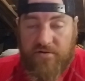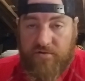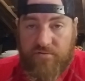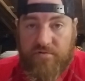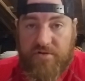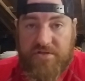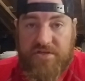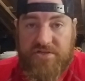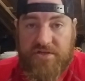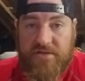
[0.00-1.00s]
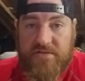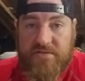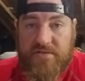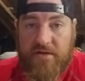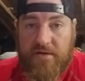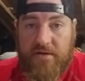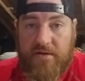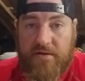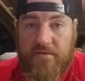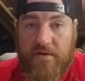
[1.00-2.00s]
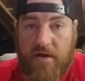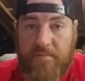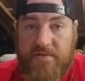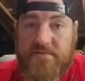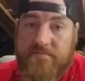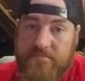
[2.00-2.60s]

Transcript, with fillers: you're really teaching us uh, in the comments.